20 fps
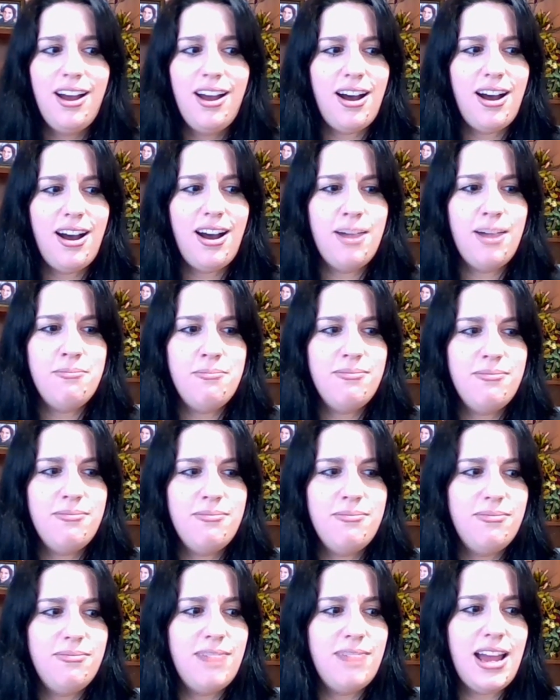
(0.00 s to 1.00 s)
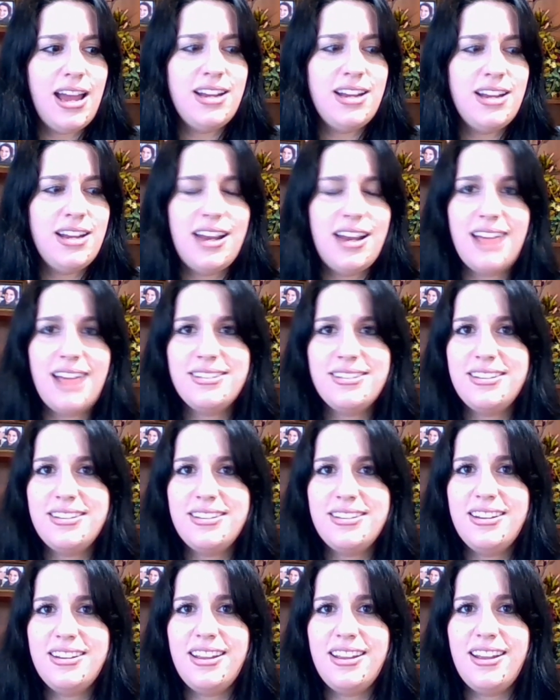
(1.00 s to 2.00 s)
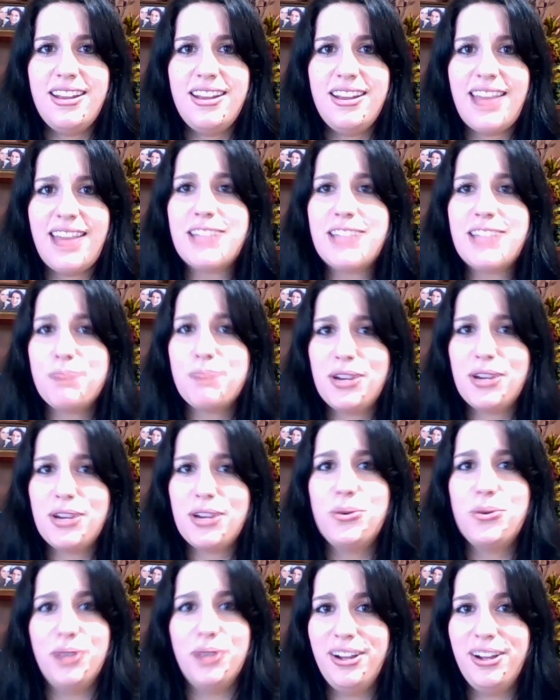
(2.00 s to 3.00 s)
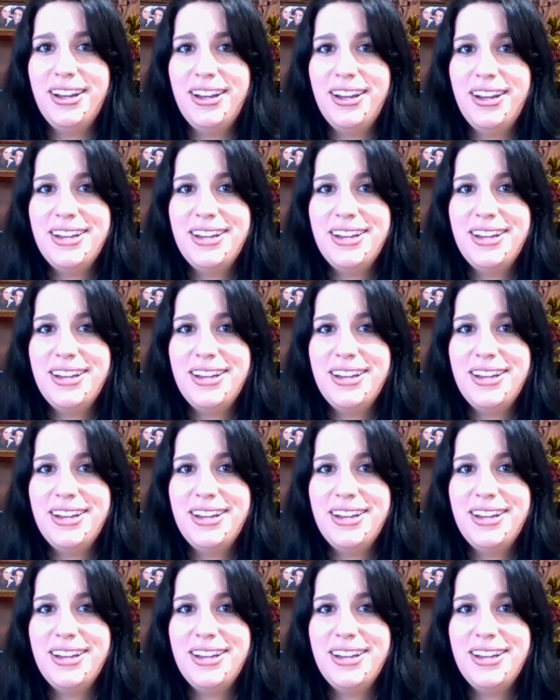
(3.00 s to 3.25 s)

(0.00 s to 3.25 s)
And that's pretty cool.